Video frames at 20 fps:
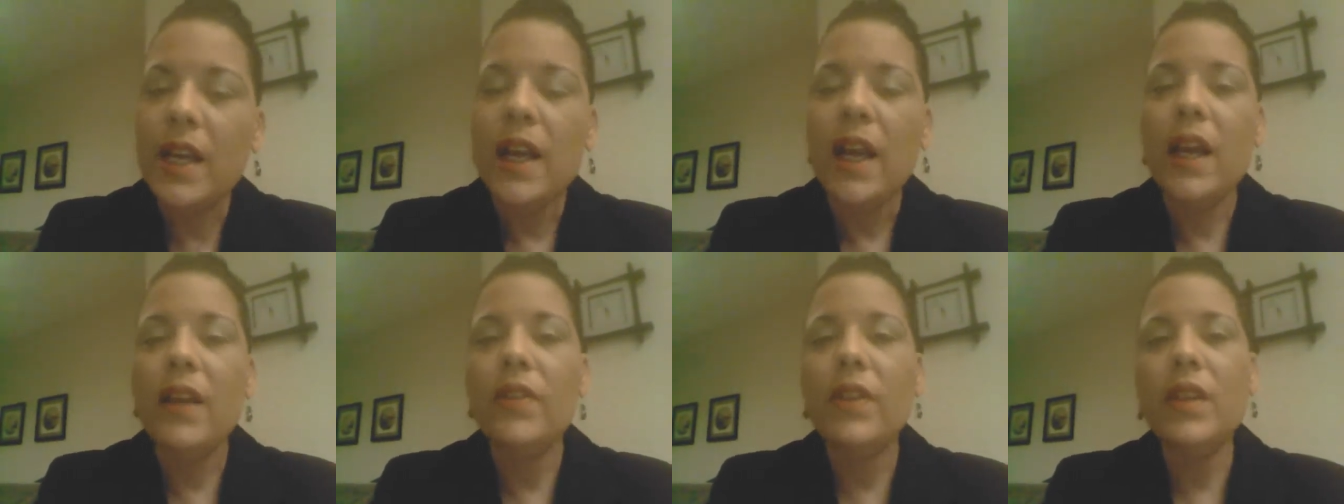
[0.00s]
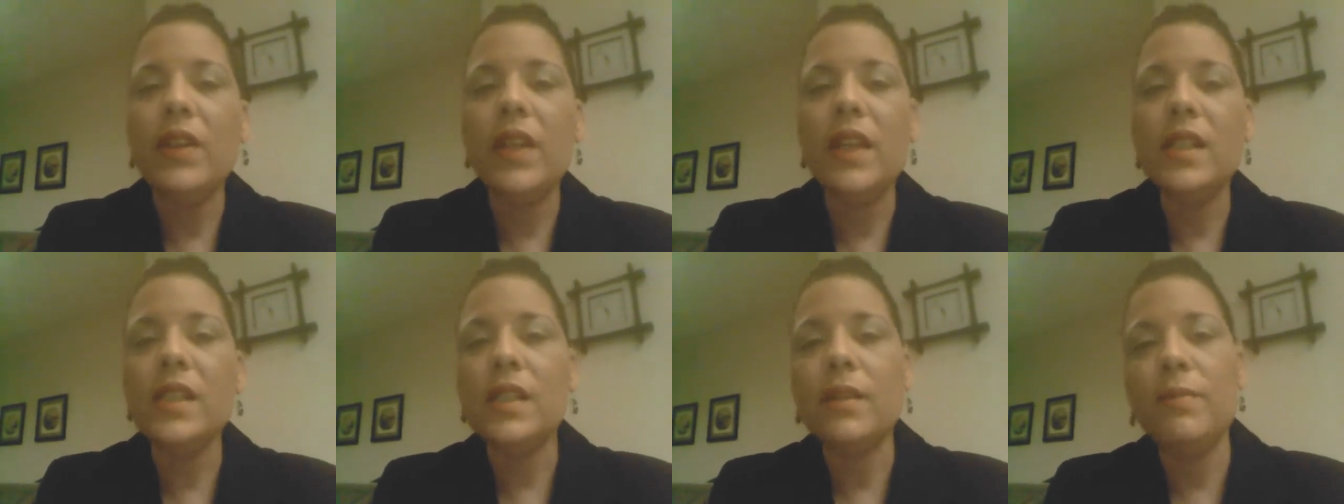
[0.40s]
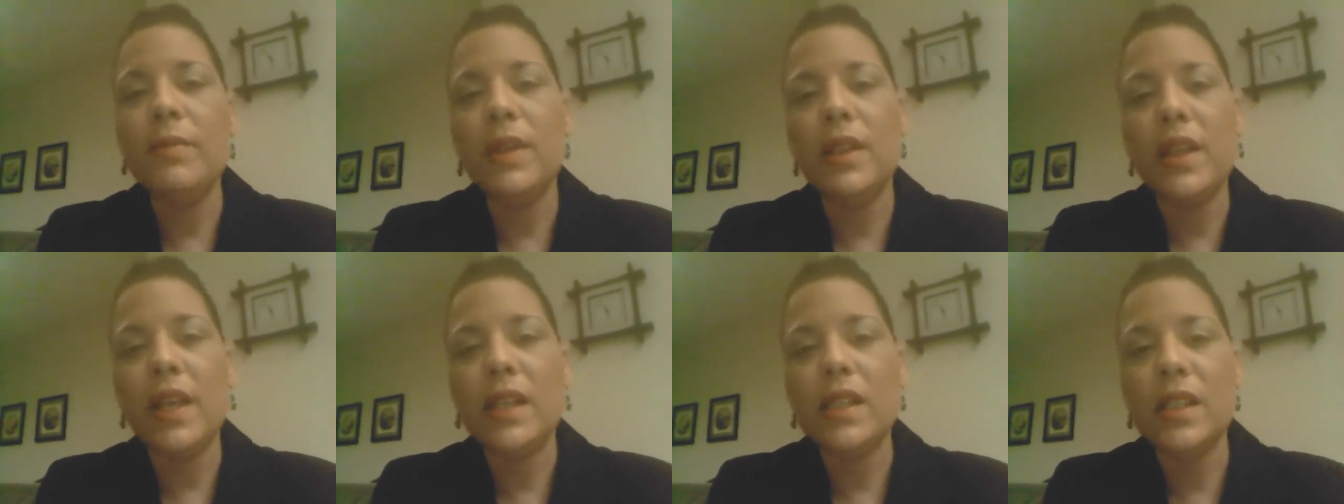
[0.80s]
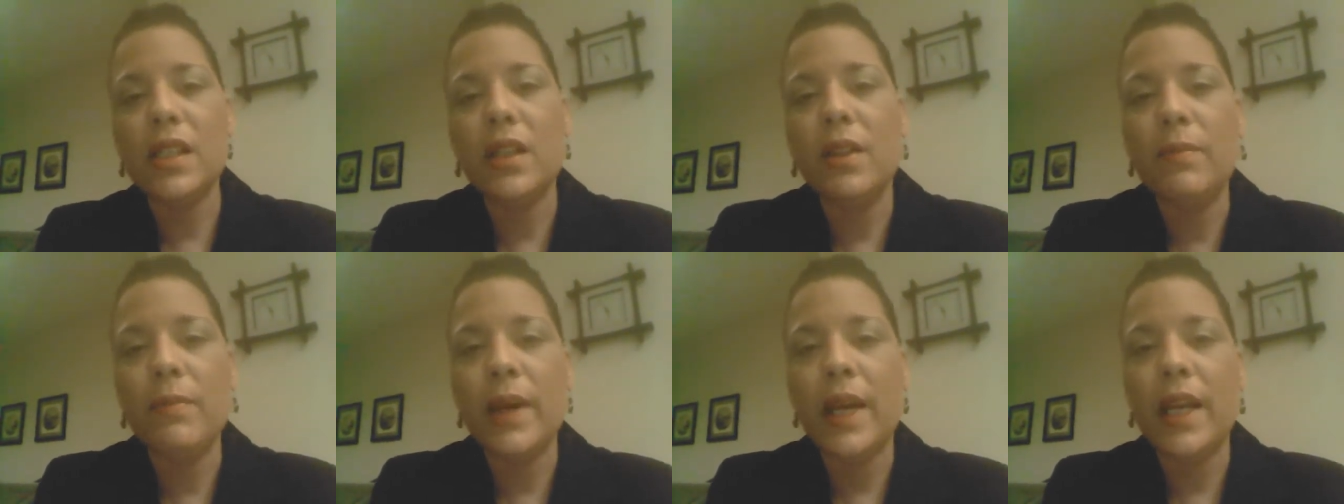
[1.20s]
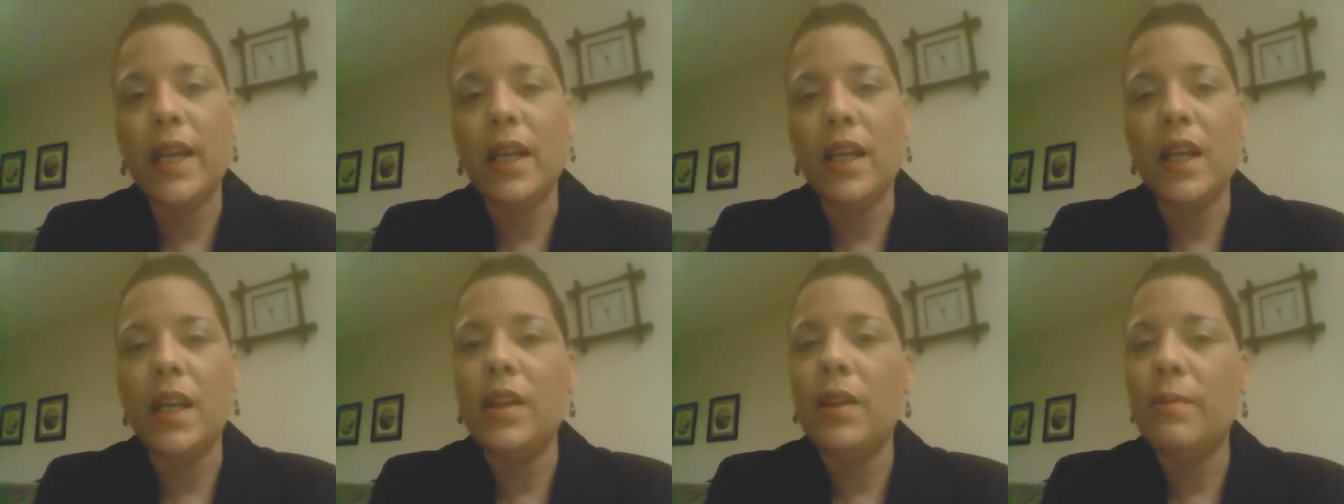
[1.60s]
and then they submit that to the
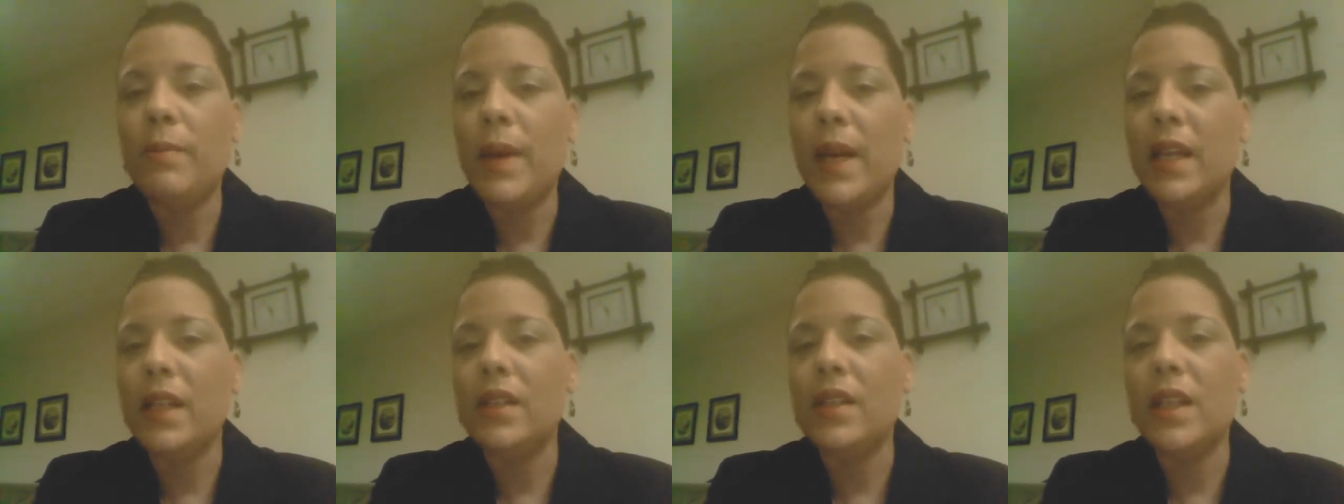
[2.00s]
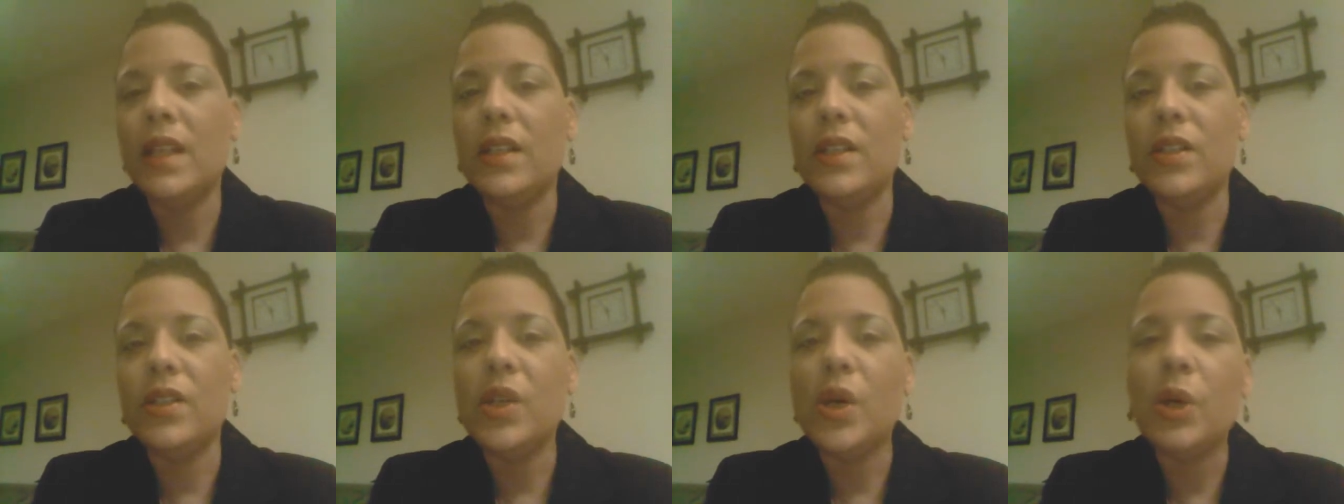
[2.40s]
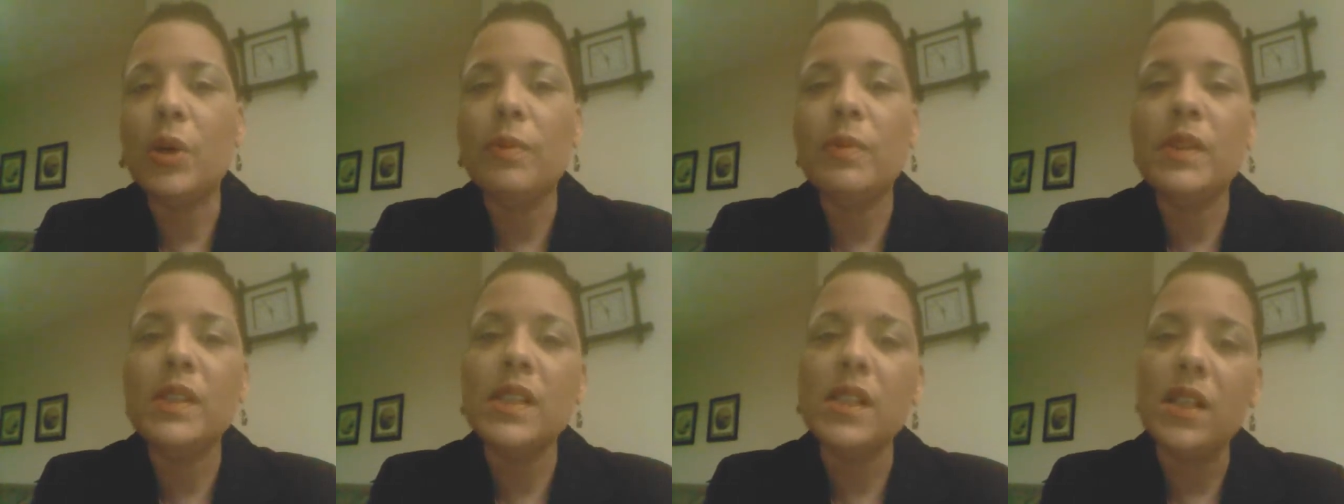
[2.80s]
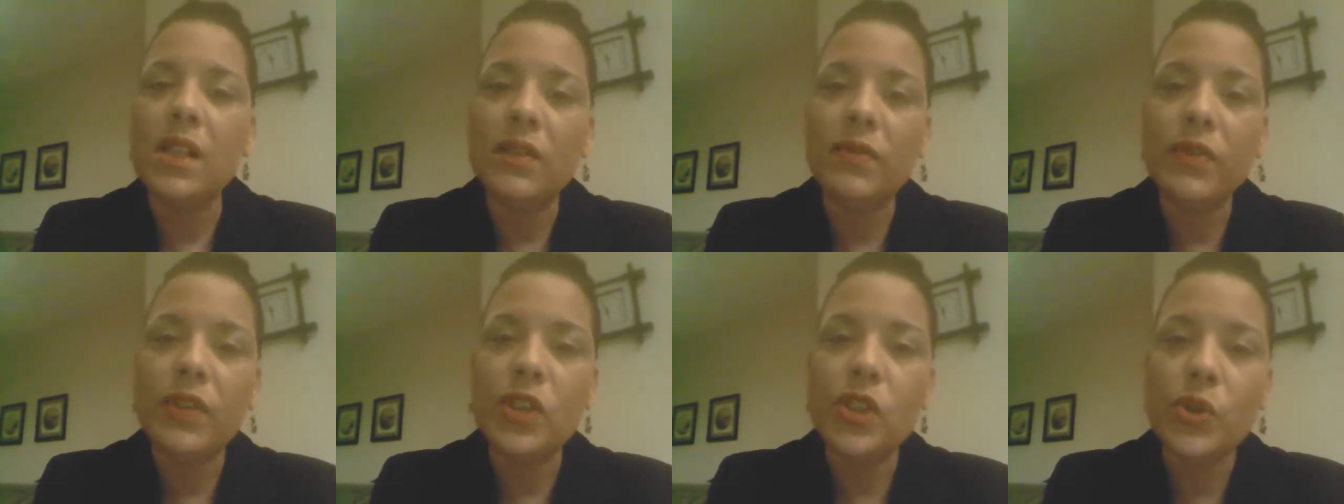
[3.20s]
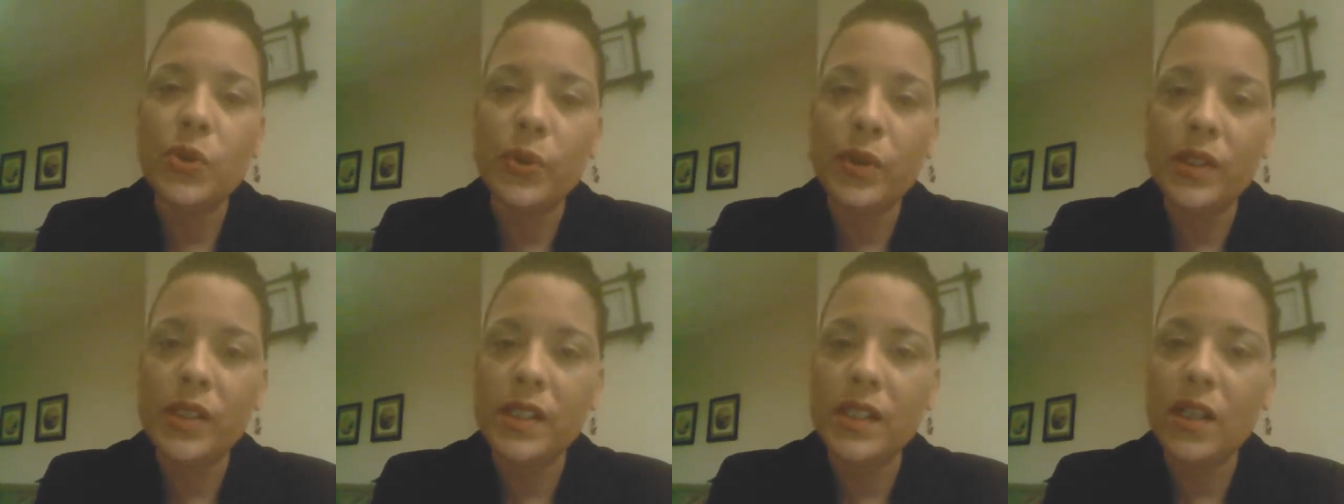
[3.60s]
bank, and the bank then determines if the
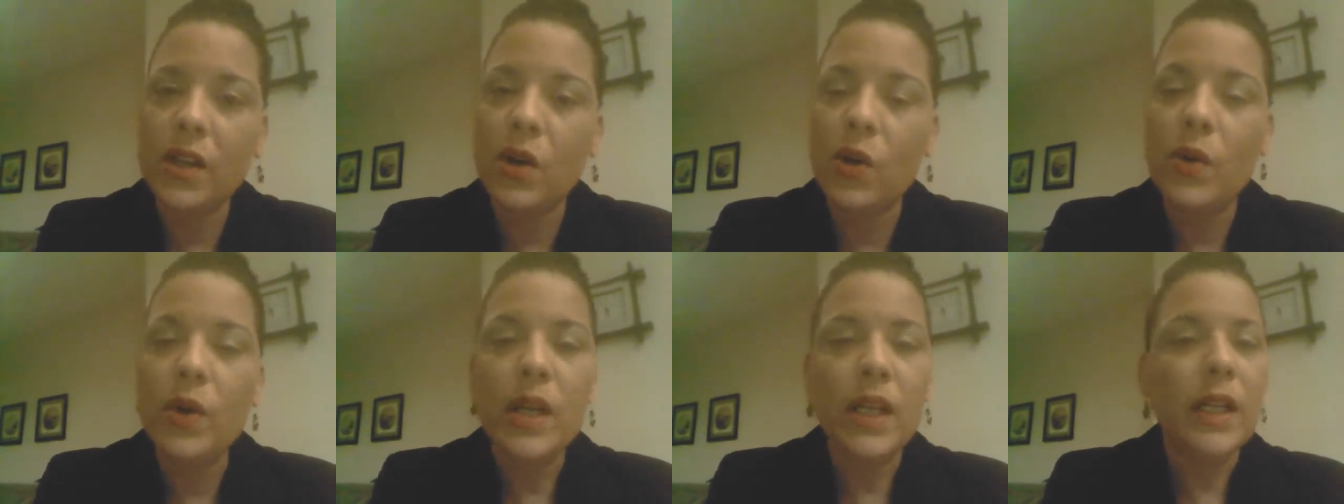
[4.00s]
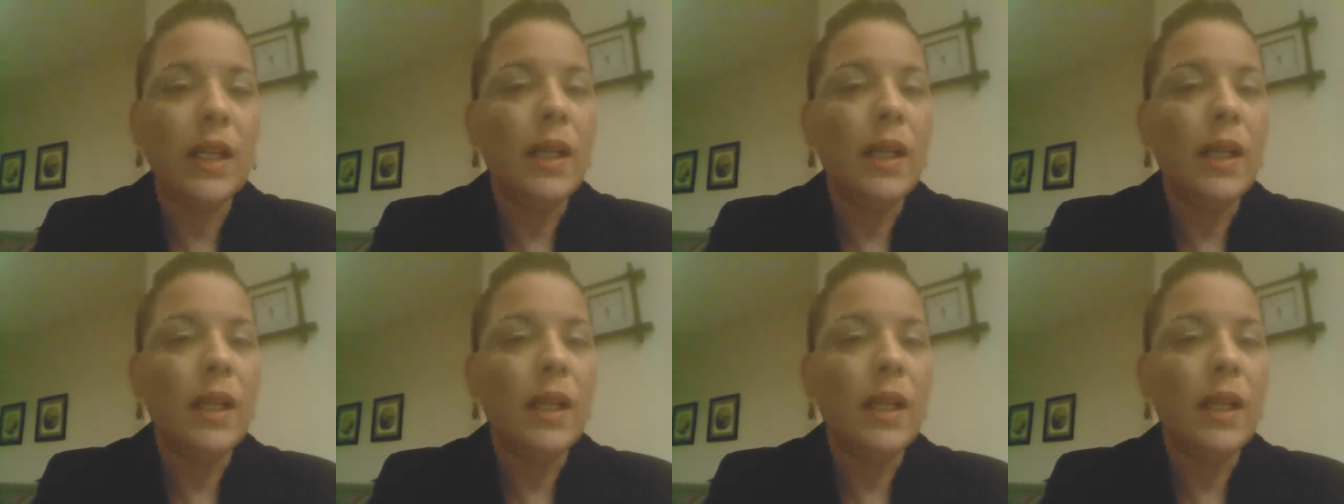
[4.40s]
short sale